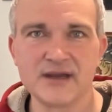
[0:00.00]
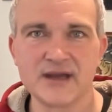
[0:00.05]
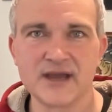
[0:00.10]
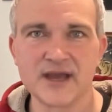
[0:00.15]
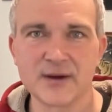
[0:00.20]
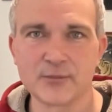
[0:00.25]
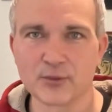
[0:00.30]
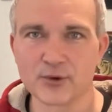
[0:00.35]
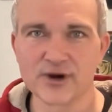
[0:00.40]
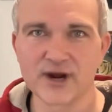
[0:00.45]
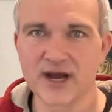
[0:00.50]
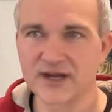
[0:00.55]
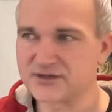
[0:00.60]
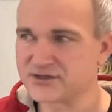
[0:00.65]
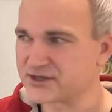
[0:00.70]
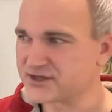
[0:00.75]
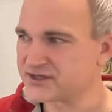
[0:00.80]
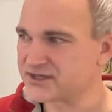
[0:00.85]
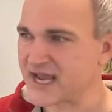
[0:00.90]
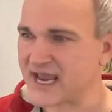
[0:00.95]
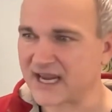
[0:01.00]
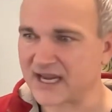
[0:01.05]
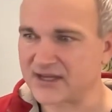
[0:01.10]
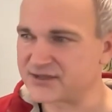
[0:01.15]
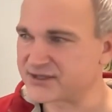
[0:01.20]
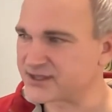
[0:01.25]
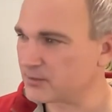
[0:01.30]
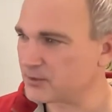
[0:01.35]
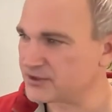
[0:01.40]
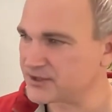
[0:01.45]
And we're not just taking
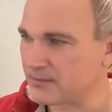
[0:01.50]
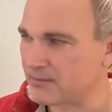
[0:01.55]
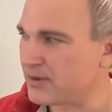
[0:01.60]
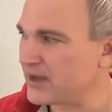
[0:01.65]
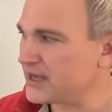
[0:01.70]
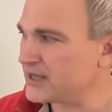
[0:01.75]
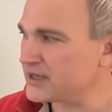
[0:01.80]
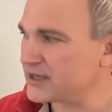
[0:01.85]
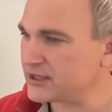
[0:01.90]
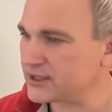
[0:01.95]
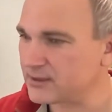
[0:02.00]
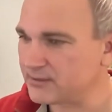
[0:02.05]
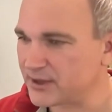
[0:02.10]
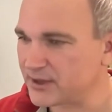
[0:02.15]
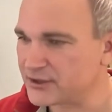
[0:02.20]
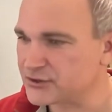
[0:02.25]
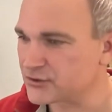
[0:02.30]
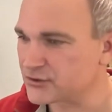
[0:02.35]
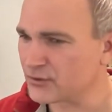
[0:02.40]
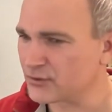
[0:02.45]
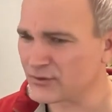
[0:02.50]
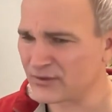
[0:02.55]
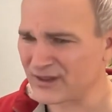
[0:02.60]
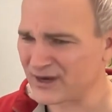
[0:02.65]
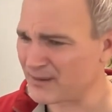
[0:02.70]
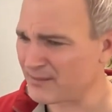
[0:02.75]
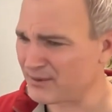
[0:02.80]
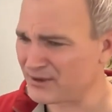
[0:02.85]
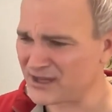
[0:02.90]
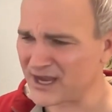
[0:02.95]
someone's opinion to be true, then
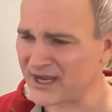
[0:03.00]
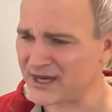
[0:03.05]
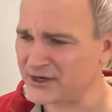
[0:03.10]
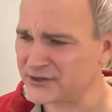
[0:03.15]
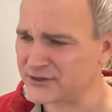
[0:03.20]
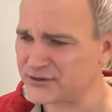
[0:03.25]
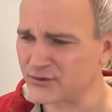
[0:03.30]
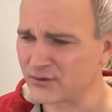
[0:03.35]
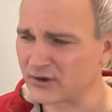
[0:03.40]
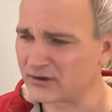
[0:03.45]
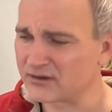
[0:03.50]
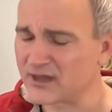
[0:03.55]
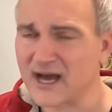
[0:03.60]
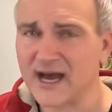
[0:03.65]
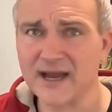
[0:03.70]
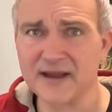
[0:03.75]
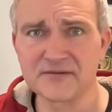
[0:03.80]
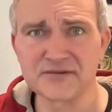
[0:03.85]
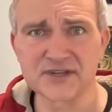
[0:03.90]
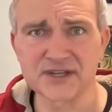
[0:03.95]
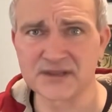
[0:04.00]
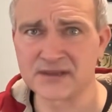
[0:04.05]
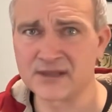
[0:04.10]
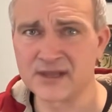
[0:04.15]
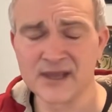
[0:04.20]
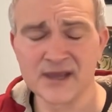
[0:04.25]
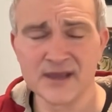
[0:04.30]
applying it to our lives, and